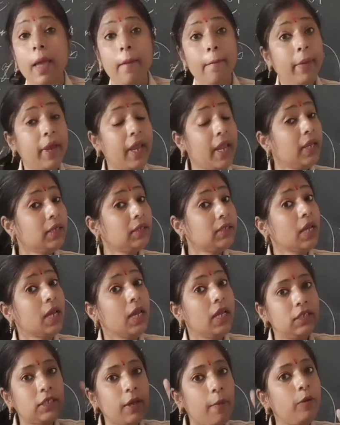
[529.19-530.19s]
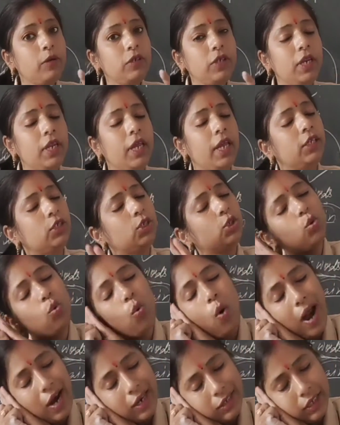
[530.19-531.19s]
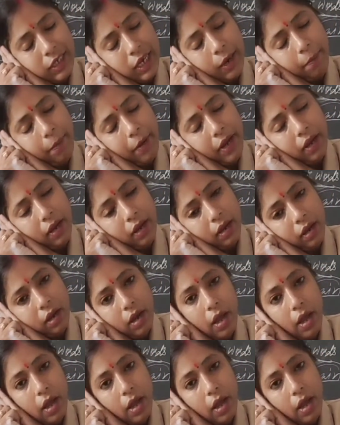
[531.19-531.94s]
Because suppose in case you are sleeping